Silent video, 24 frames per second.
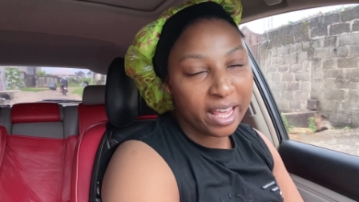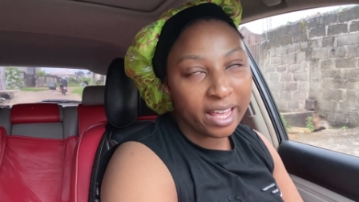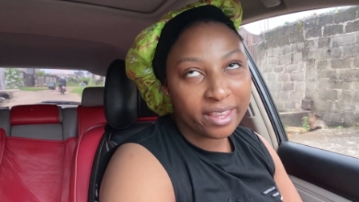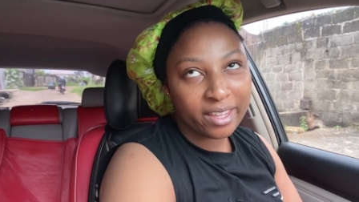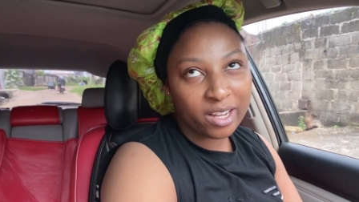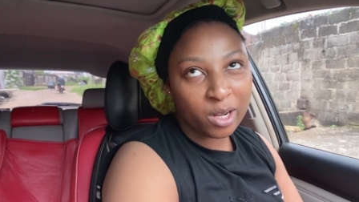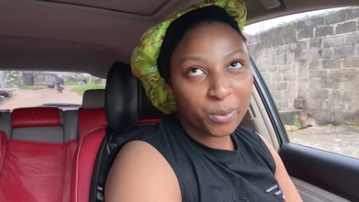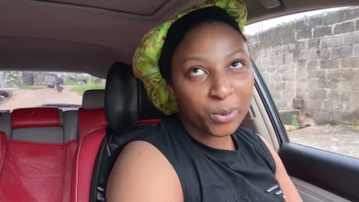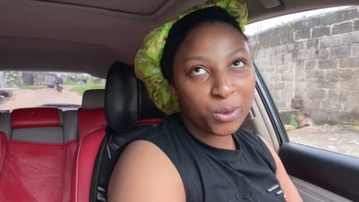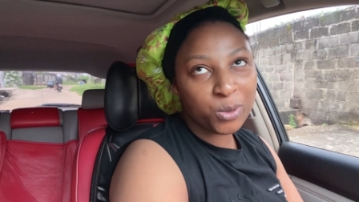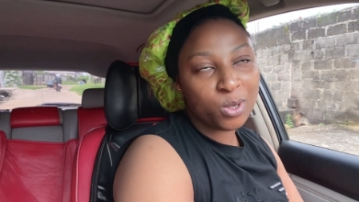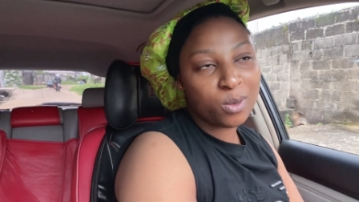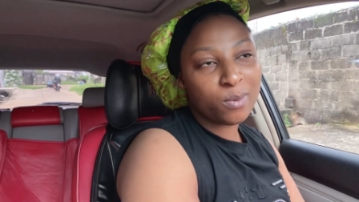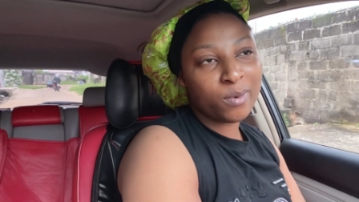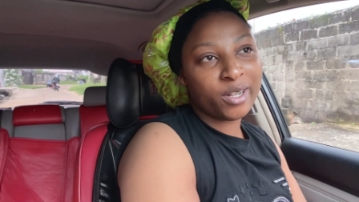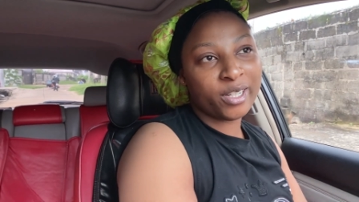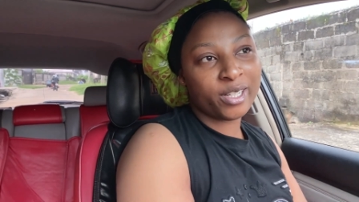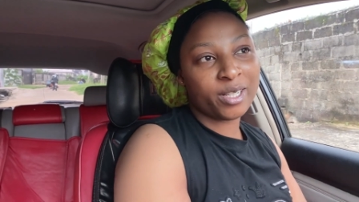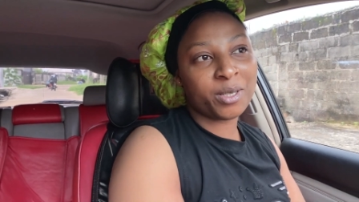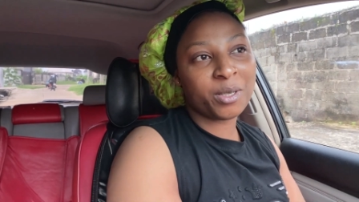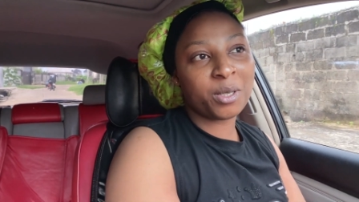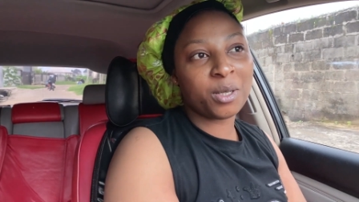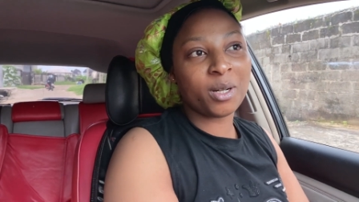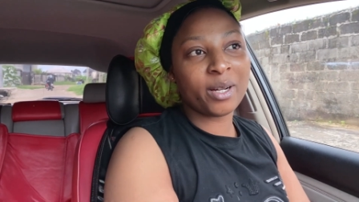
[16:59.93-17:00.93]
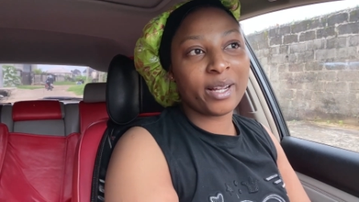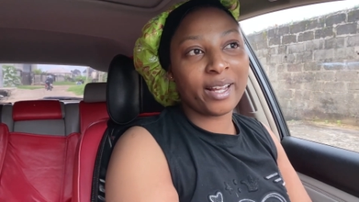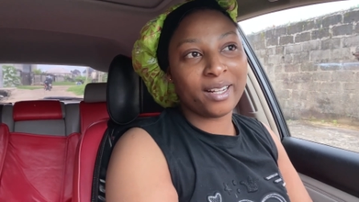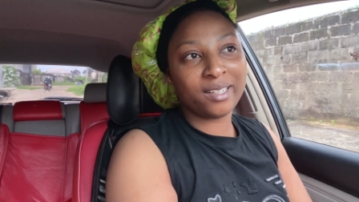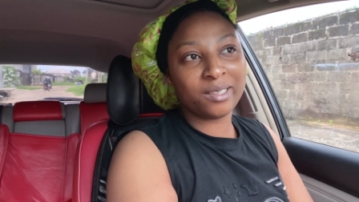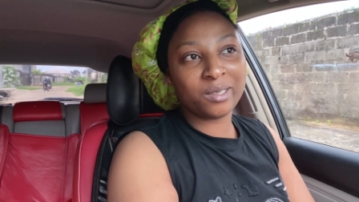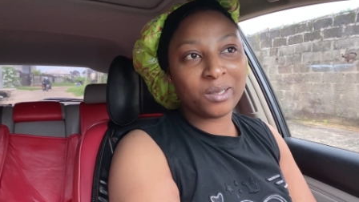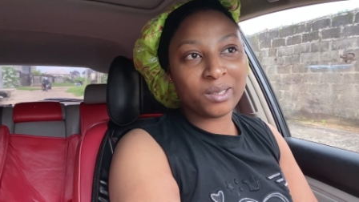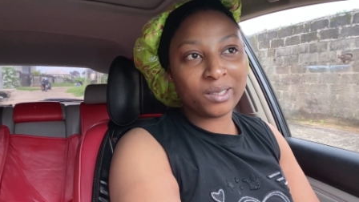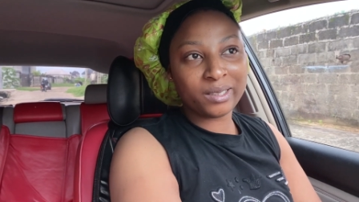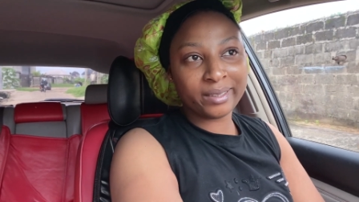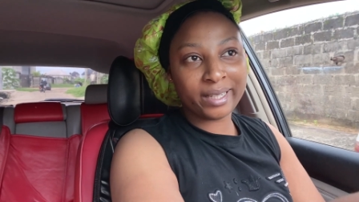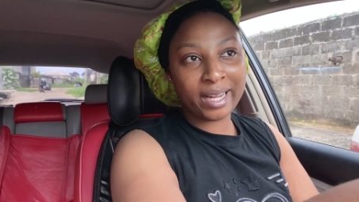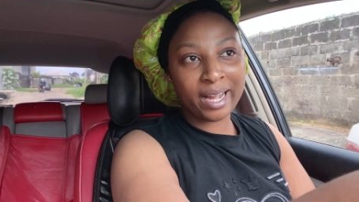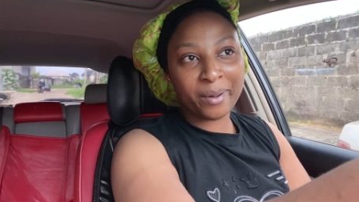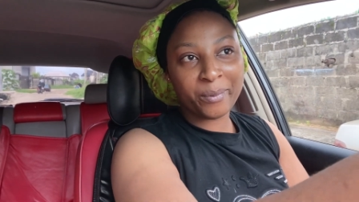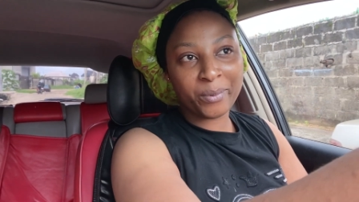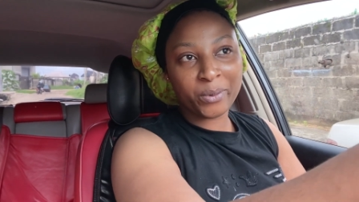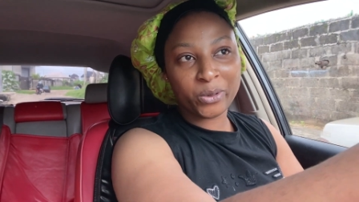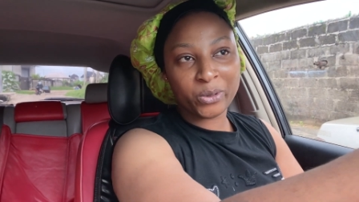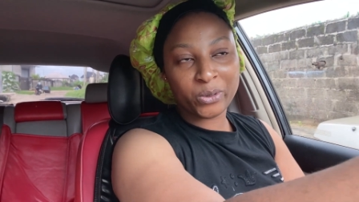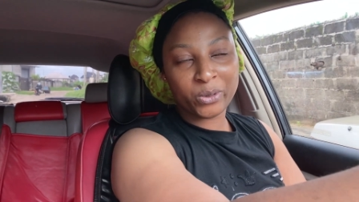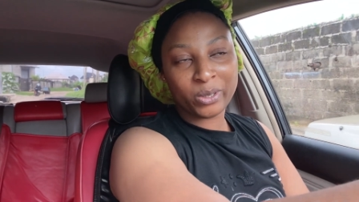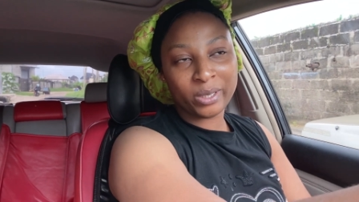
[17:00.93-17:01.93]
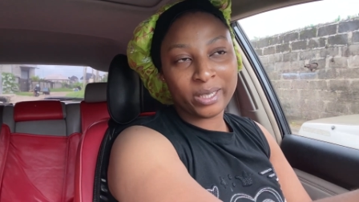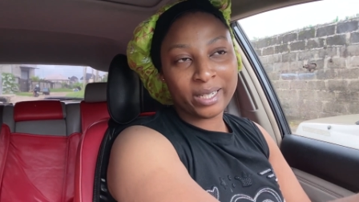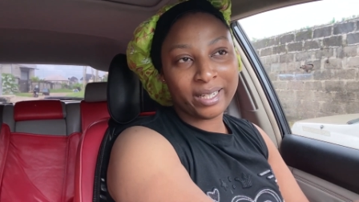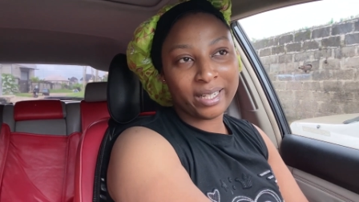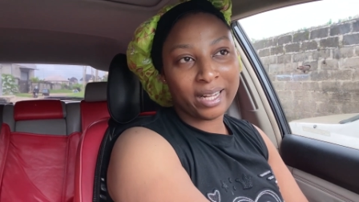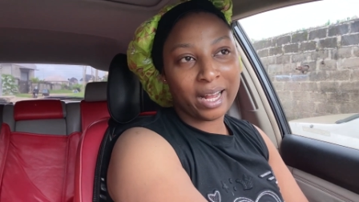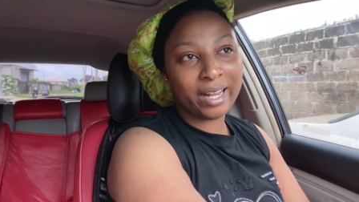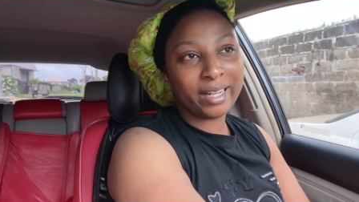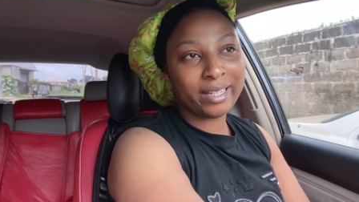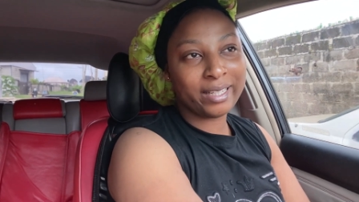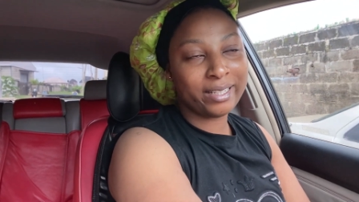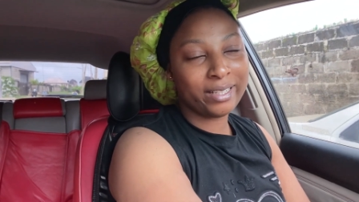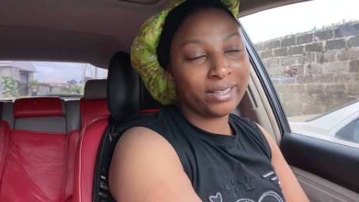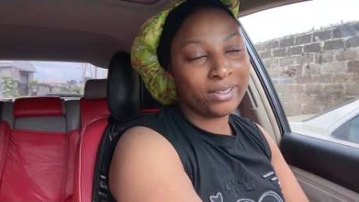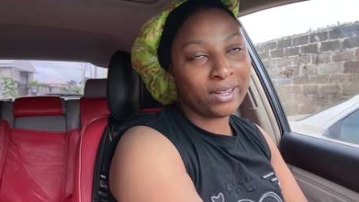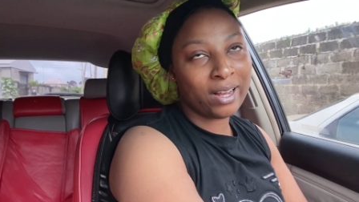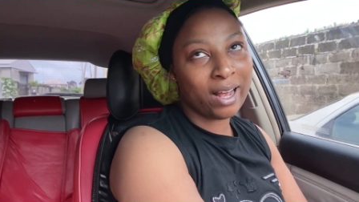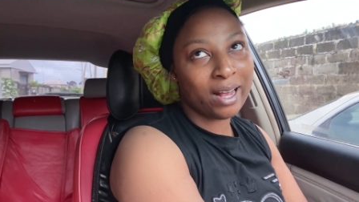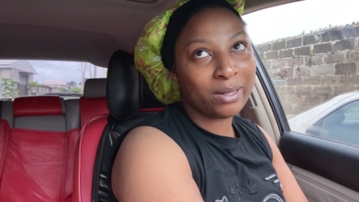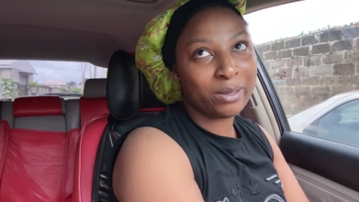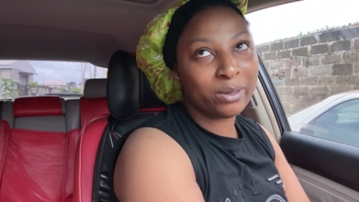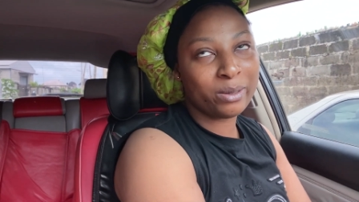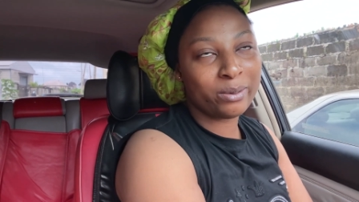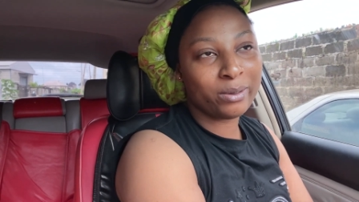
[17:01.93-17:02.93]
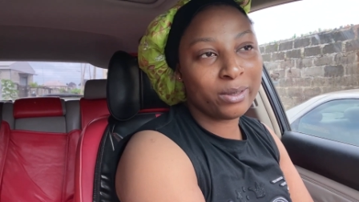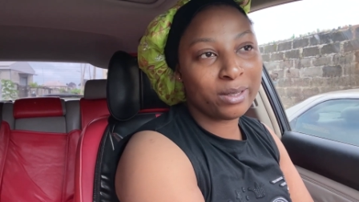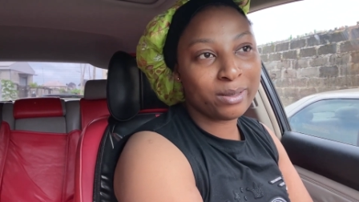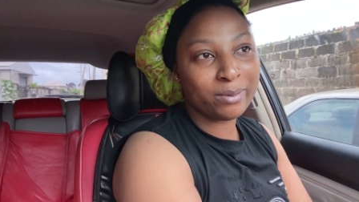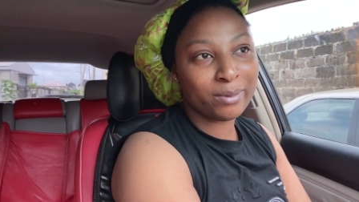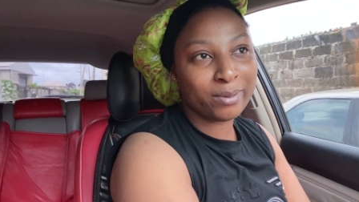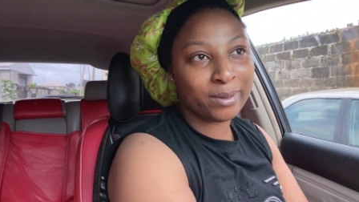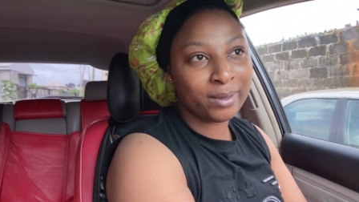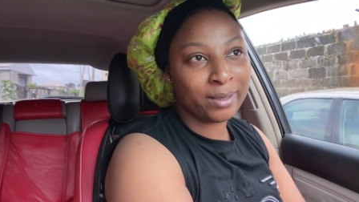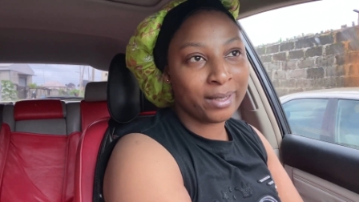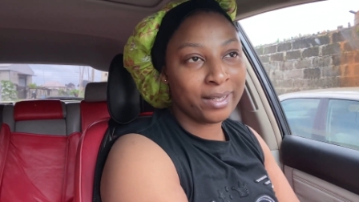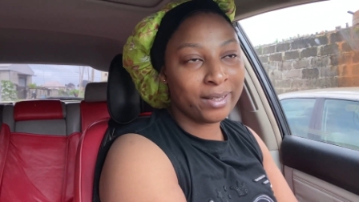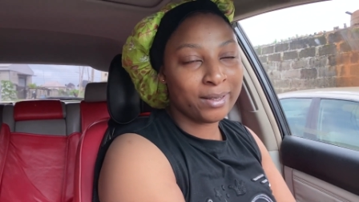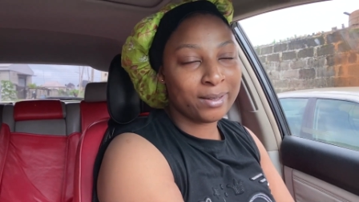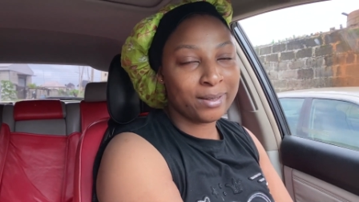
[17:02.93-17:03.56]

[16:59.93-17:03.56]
there'll be too much talk and all that both students and teachers just be saying